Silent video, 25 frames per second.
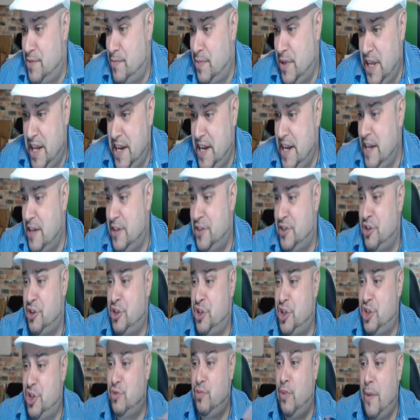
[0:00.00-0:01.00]
Millennials are
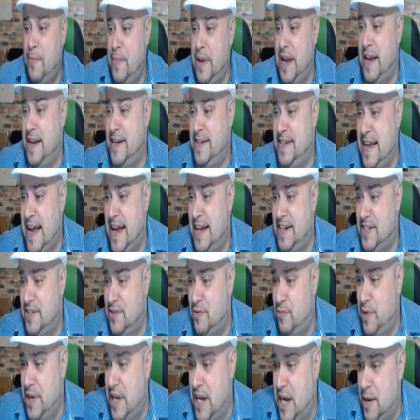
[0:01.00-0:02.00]
swimming in debt
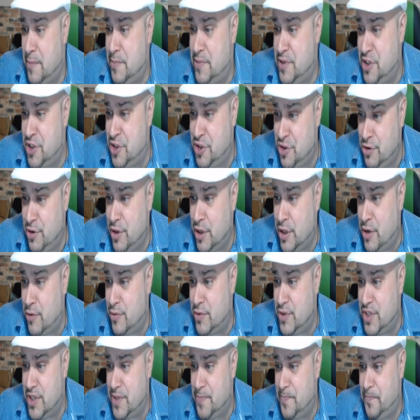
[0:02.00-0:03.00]
when it comes to student
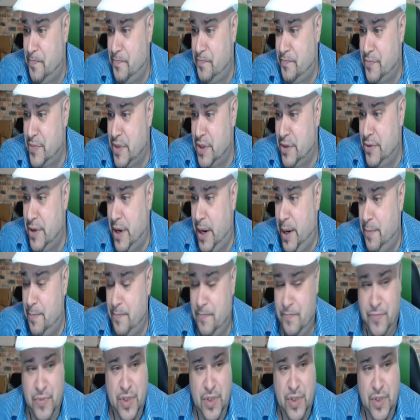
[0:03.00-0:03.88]
loans, right?